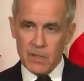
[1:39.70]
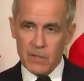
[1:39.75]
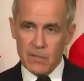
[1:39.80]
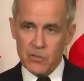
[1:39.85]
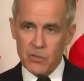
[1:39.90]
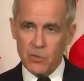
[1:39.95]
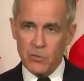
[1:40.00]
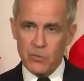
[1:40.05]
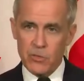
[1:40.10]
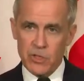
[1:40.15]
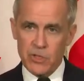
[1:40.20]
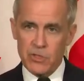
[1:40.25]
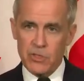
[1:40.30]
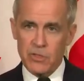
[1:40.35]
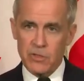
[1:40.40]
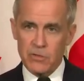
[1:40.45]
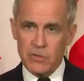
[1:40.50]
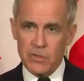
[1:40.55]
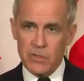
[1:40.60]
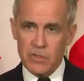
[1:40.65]
so just to
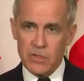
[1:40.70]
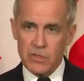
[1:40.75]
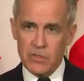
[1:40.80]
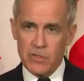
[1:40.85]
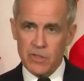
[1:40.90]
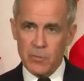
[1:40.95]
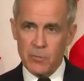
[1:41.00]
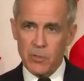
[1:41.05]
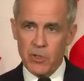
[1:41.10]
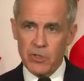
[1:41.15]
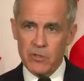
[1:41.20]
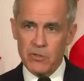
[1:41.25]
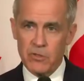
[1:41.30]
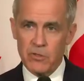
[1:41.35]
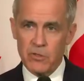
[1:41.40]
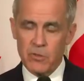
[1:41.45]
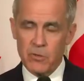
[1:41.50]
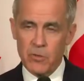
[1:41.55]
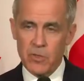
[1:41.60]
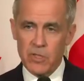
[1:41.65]
summarize on
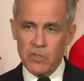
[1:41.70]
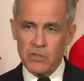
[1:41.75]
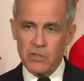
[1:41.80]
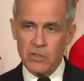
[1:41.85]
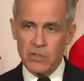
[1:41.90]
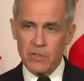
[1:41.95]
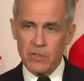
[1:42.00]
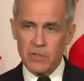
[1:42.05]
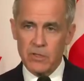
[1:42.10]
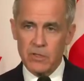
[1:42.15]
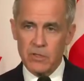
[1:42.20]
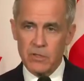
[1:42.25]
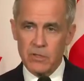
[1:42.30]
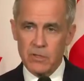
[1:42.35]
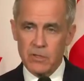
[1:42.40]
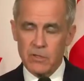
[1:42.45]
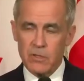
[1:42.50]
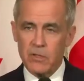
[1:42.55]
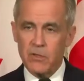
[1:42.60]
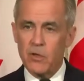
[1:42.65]
your question,
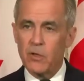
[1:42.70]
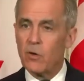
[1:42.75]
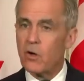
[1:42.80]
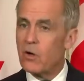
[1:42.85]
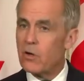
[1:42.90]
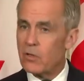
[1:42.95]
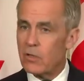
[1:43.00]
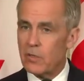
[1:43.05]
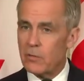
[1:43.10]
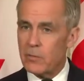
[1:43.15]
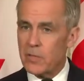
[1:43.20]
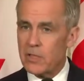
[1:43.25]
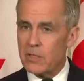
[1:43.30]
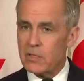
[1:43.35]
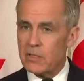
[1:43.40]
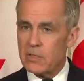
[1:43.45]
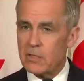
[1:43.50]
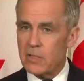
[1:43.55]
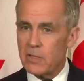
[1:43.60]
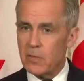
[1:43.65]
there are
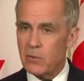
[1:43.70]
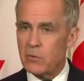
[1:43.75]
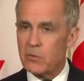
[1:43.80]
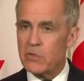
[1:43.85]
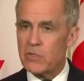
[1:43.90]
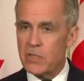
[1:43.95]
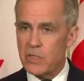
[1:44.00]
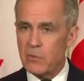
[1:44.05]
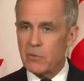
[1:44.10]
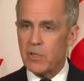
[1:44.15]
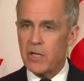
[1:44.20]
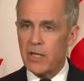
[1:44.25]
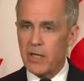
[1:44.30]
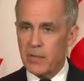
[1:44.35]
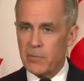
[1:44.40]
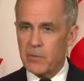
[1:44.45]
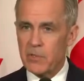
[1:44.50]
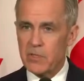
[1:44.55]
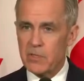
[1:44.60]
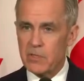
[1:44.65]
limits. Now we'll see what
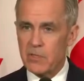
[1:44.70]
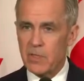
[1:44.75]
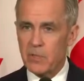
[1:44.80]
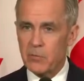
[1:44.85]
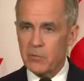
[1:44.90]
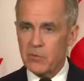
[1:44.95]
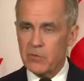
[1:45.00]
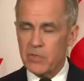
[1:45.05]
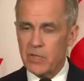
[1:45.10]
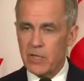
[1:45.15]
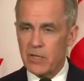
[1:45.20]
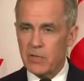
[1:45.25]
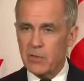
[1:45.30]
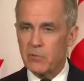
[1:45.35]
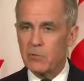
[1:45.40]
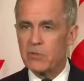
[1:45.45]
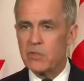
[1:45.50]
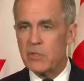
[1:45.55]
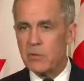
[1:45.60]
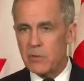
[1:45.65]
happens April 2nd.
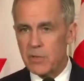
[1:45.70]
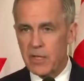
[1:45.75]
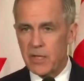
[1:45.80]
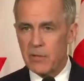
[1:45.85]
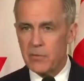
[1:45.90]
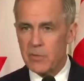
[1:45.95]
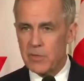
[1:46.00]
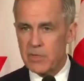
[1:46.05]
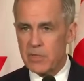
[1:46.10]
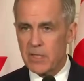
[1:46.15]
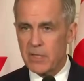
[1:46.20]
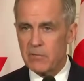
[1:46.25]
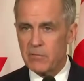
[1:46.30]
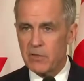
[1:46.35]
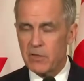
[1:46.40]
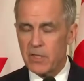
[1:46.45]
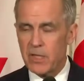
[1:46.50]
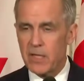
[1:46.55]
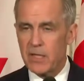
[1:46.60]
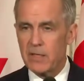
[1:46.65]
We'll see what happens after
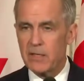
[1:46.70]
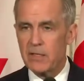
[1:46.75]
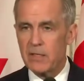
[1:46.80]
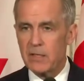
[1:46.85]
that.